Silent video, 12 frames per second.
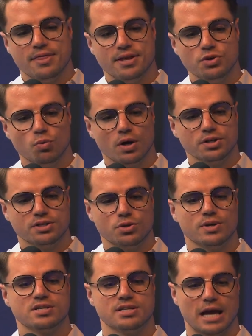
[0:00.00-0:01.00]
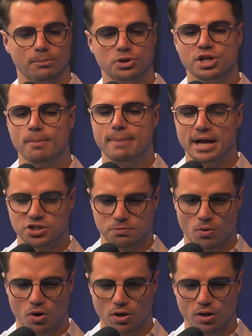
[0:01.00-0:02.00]
And then you want to establish a
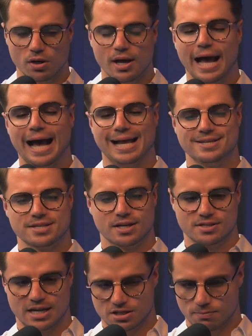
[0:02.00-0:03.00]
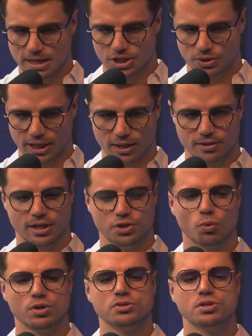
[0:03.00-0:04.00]
benchmark and success metric.
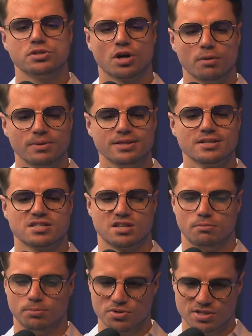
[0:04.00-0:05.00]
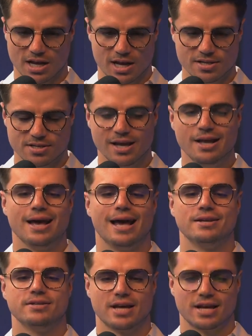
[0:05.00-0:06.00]
Then you want to determine the sample size
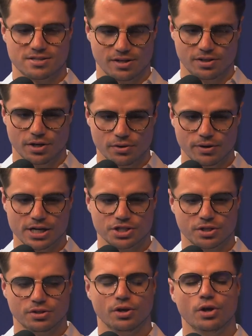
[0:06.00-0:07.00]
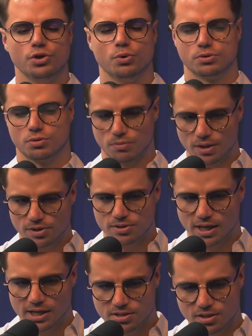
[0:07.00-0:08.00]
and the testing duration. You want to run the
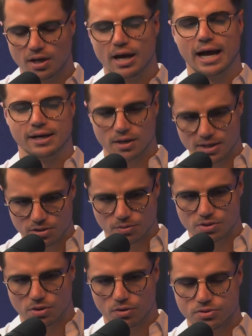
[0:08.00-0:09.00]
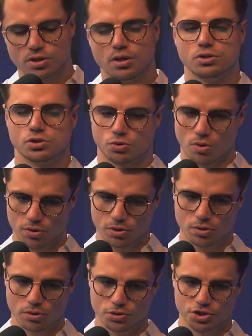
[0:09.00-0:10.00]
test, analyze the results, draw the
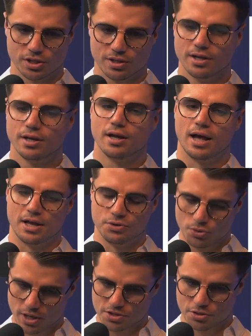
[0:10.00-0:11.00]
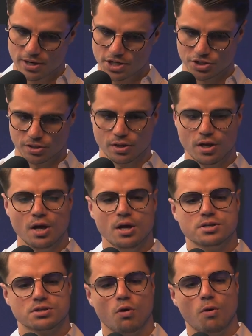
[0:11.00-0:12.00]
conclusion, and do the iteration.
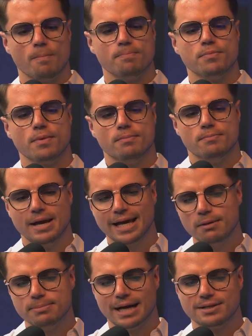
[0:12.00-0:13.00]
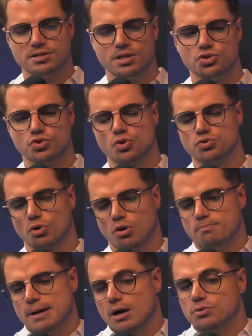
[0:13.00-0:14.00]
So making bad decisions also
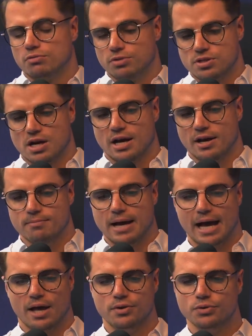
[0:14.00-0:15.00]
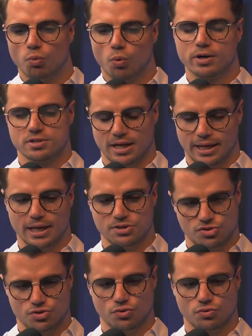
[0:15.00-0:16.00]
compound over time and works
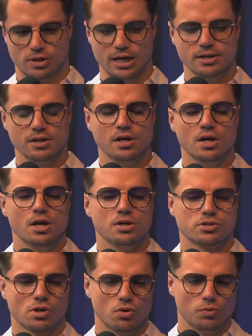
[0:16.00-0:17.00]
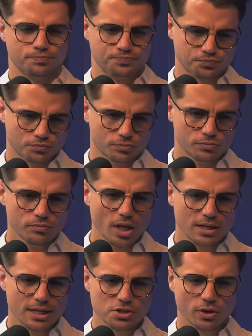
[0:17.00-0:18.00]
against you, right? So
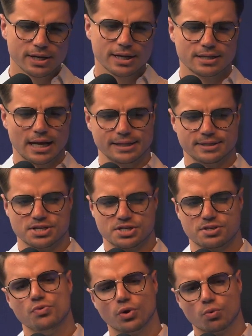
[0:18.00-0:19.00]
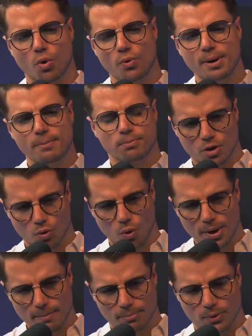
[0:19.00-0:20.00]
let's look at it like this. The
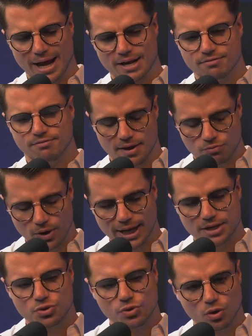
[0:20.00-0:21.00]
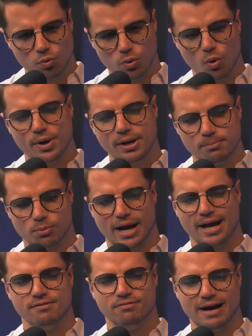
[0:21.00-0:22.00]
growing brand, if we get to the growing
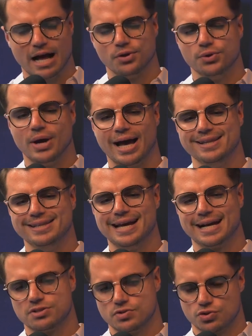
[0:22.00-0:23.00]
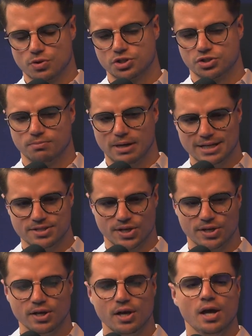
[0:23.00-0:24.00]
brand value and the exit structure
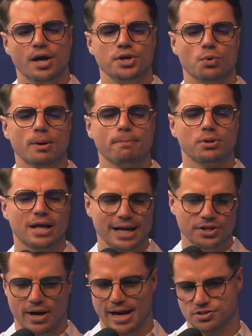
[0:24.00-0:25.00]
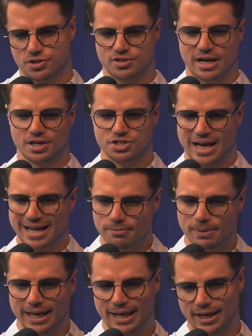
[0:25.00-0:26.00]
mindset, you want to plan your exit strategy at the
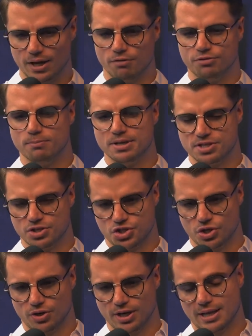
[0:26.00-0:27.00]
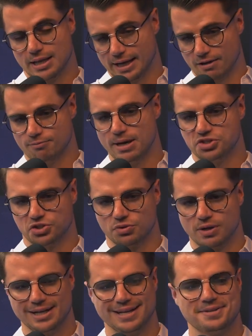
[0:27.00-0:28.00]
beginning of your business journey, like I've mentioned,
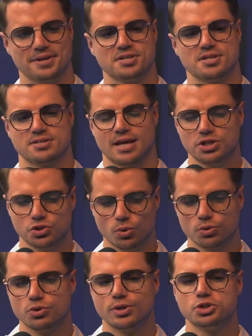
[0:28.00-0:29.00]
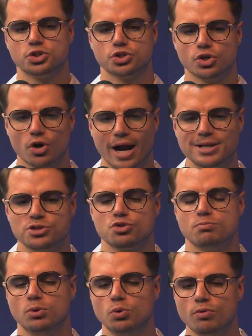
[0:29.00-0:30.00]
right? It is essential to ensure a
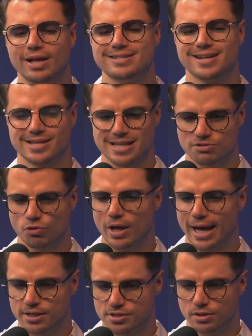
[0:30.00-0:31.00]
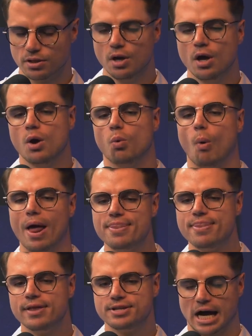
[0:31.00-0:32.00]
smooth and successful exit
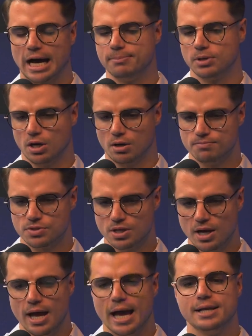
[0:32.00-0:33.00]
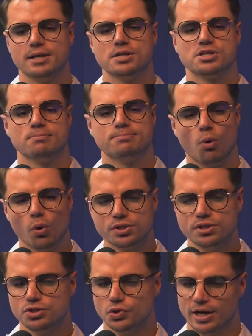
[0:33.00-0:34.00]
when the time comes. And it is
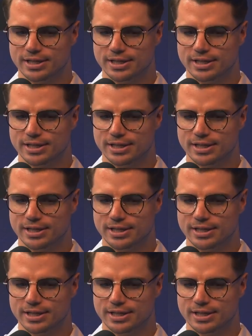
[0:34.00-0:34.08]
important to